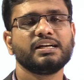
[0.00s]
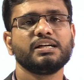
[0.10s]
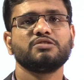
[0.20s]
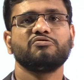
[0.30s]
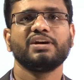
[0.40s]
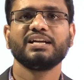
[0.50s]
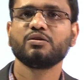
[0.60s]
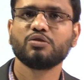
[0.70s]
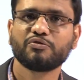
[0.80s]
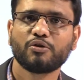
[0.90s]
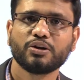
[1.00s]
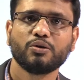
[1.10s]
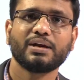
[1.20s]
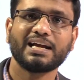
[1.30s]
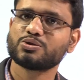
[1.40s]
and it is very good for
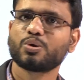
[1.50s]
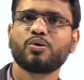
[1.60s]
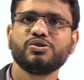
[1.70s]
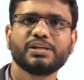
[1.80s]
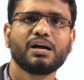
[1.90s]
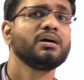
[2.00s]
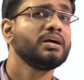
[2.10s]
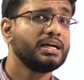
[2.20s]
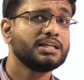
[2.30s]
your exodontia,